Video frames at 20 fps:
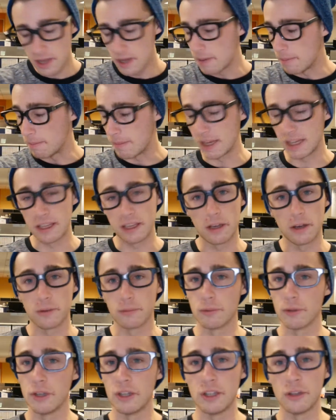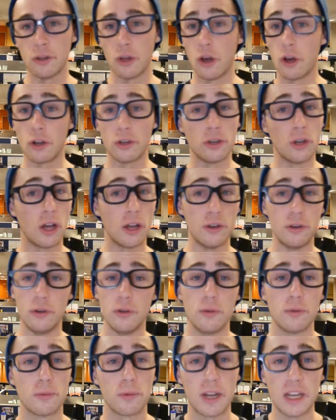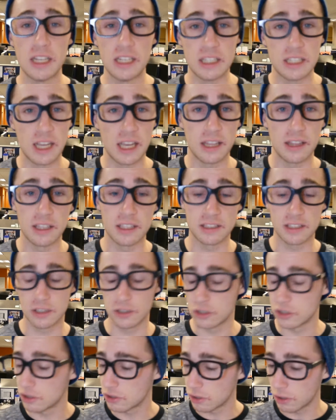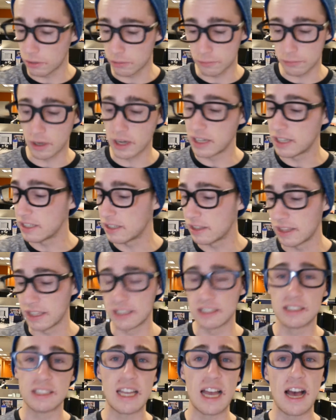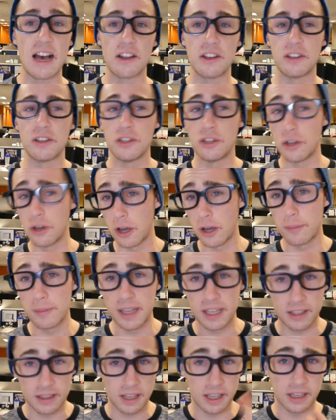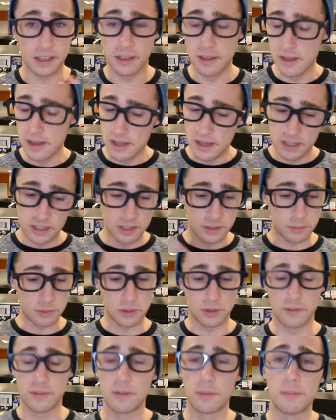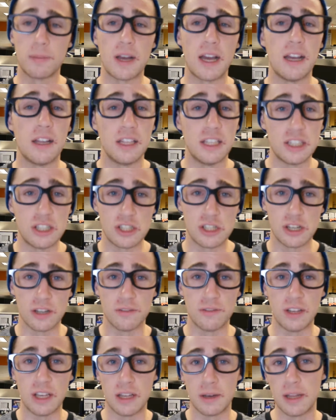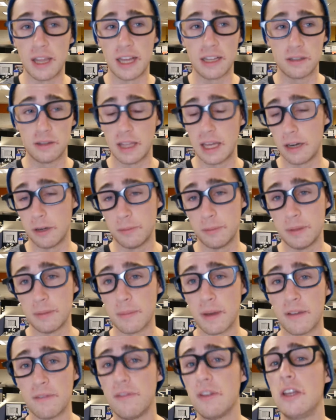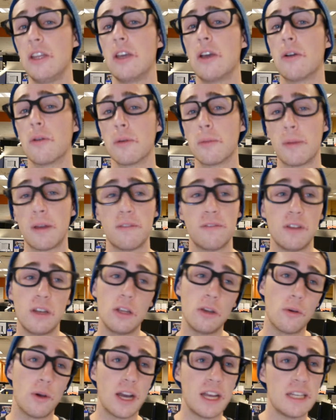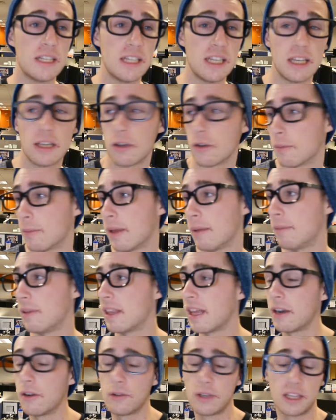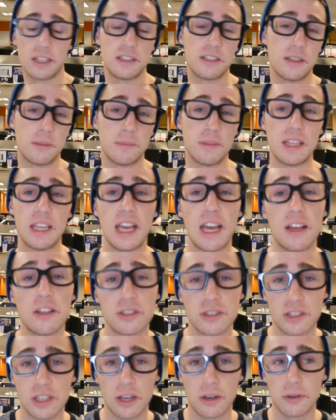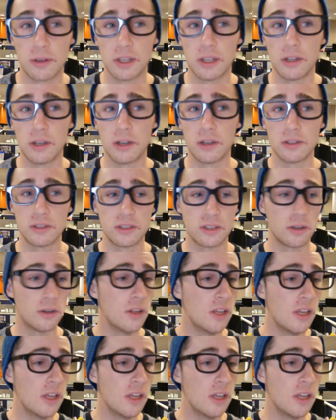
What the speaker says: making a new rainy day list. I'll just start writing things down, and you know, I'll make like some sort of compilation of it, and that'll be my video, or my video idea, or maybe that'll get something else going, you know. So